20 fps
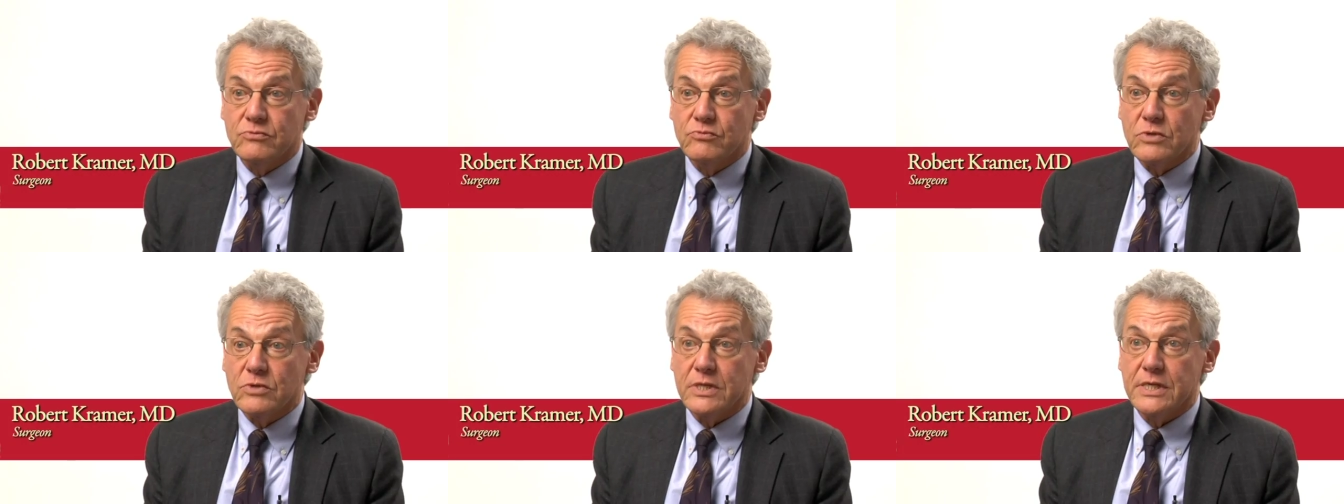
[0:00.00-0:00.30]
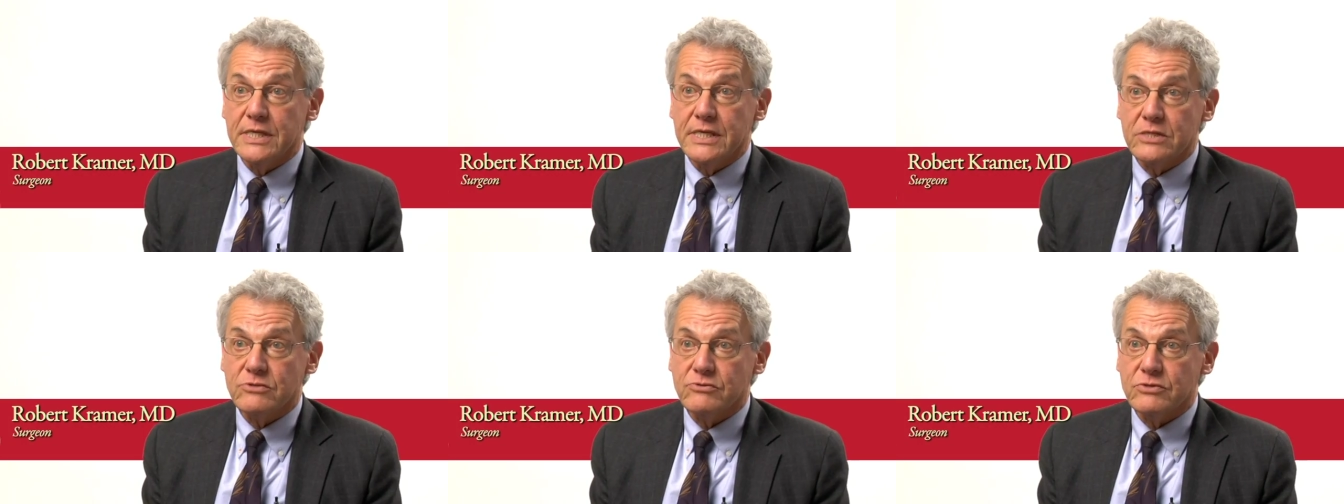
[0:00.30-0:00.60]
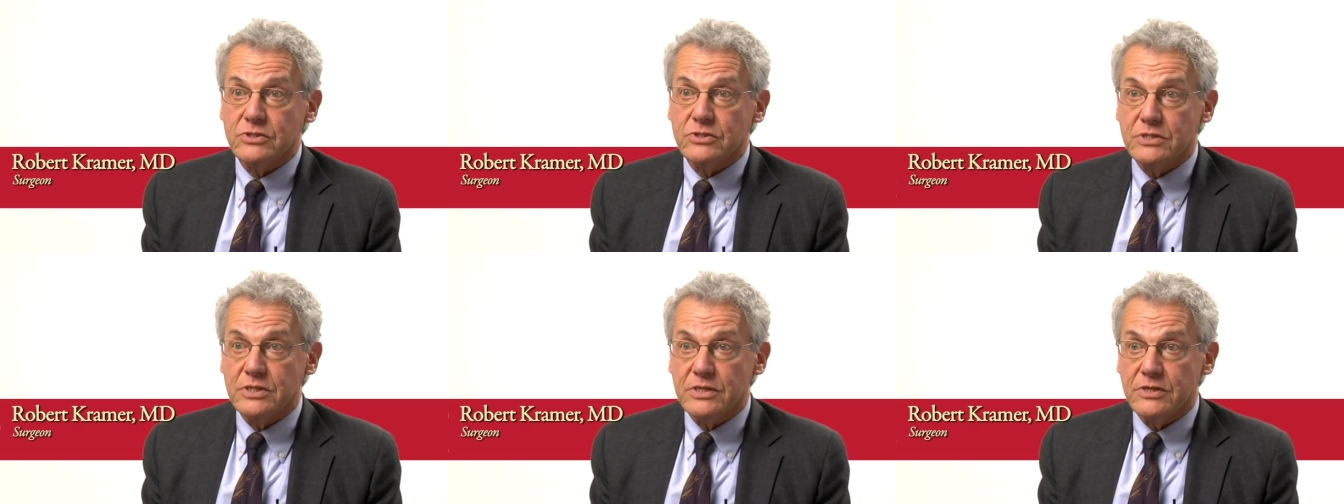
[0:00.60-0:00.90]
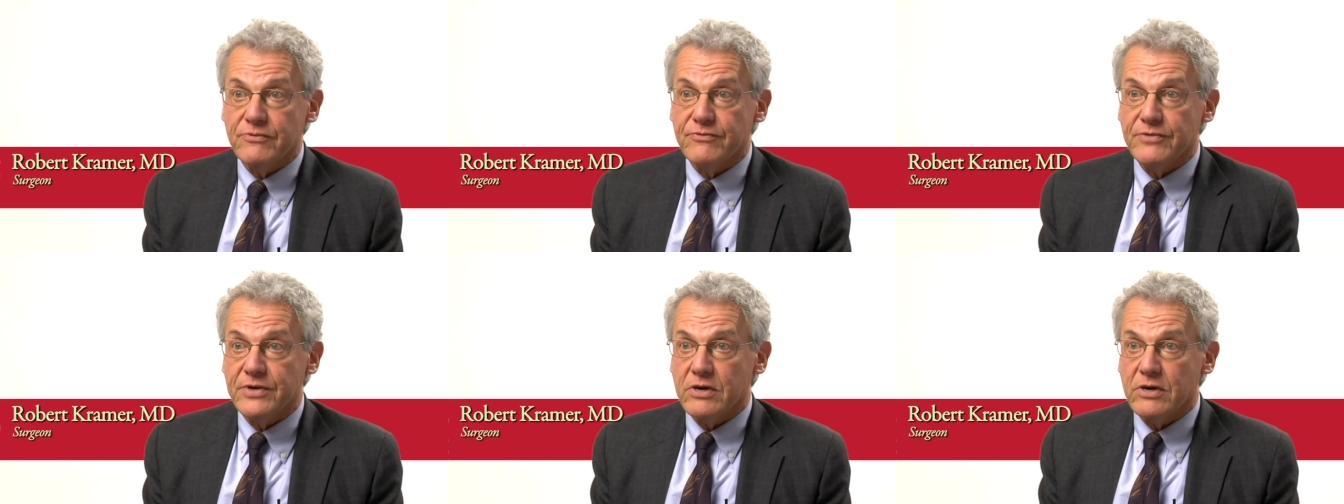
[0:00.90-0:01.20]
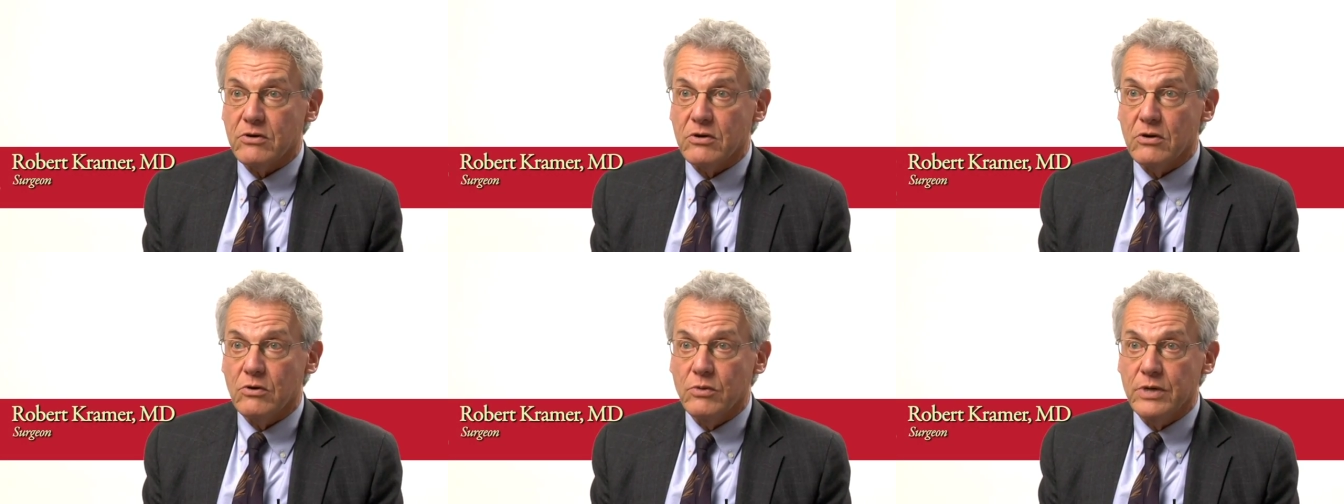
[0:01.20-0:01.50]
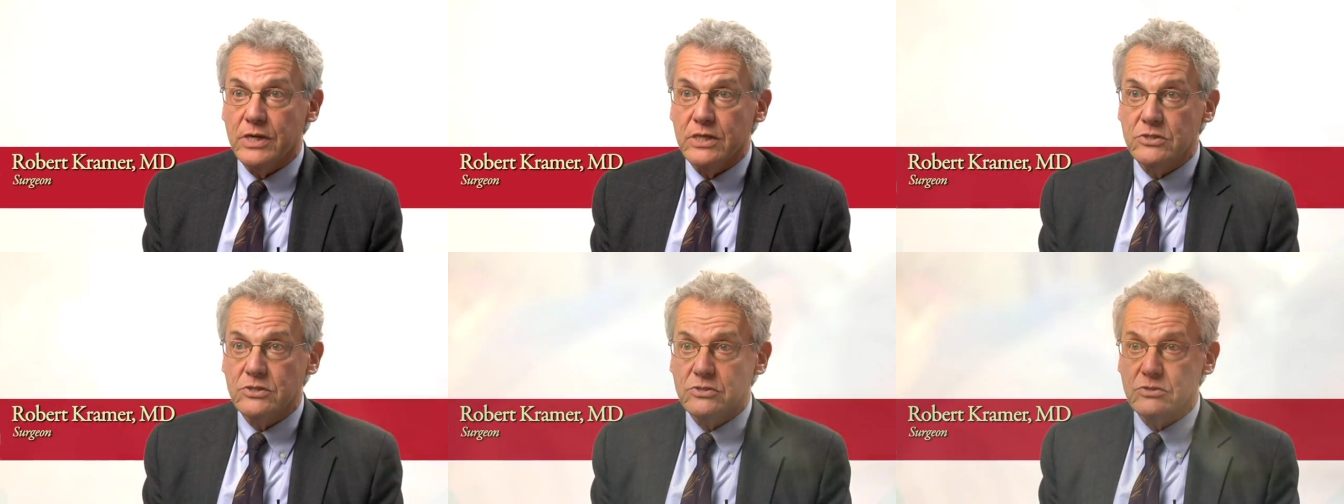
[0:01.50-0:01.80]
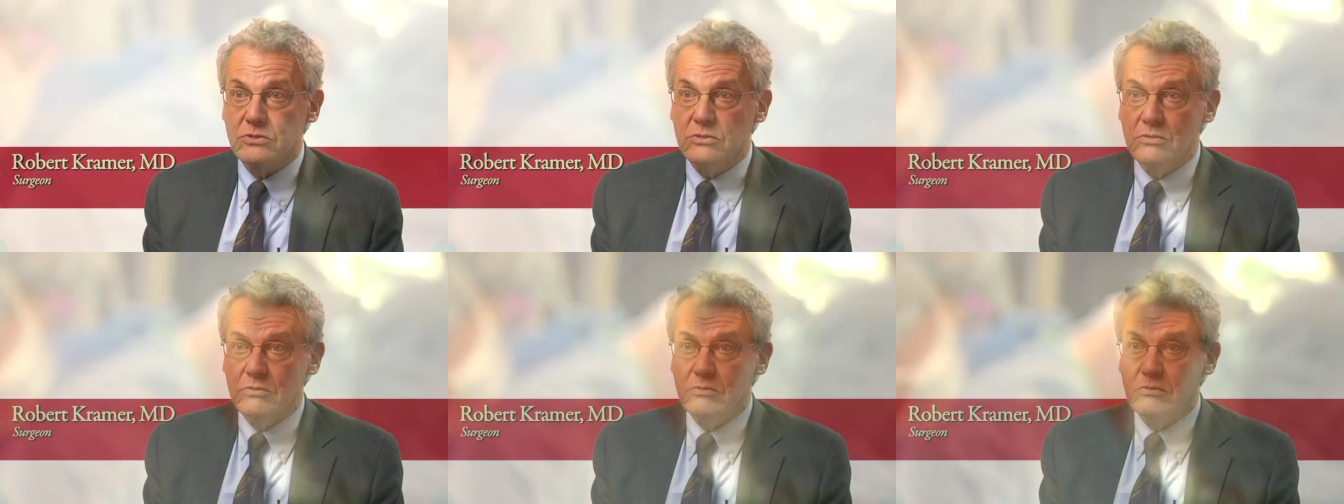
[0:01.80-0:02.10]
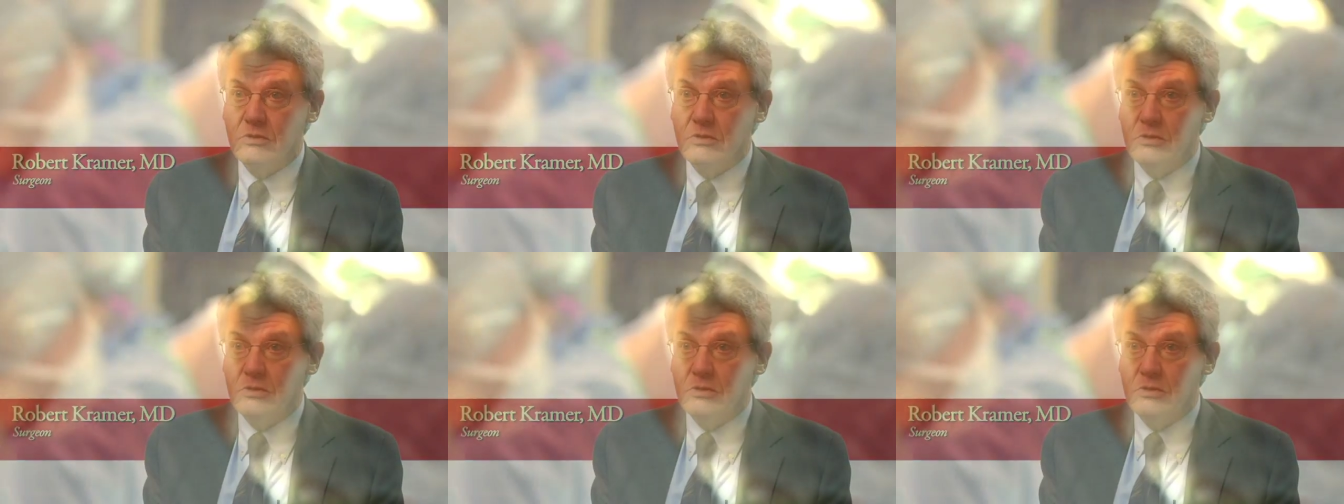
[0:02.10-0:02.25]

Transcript: really interested in figuring out ways to